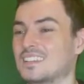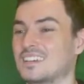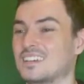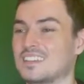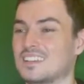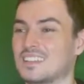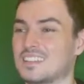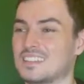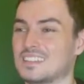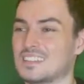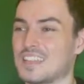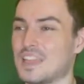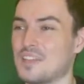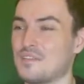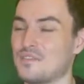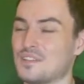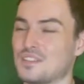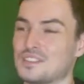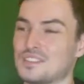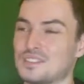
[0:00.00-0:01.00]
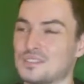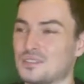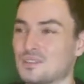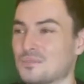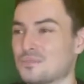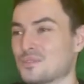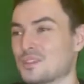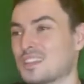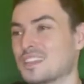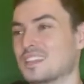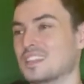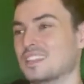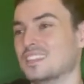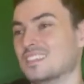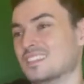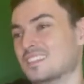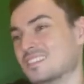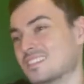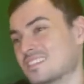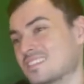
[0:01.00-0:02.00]
It's safer to not bring it
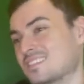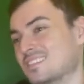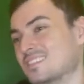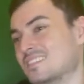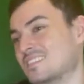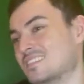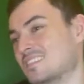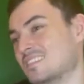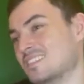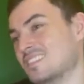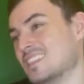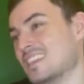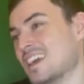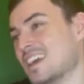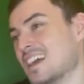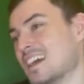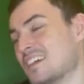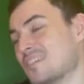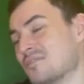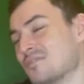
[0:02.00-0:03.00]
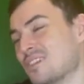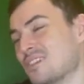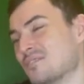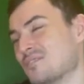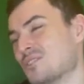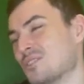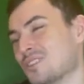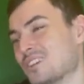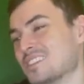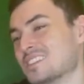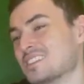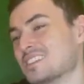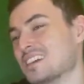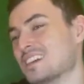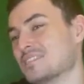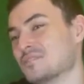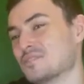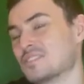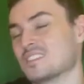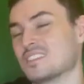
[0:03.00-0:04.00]
in now. I've got to go into
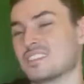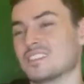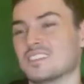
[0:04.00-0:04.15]
Landorus, I think.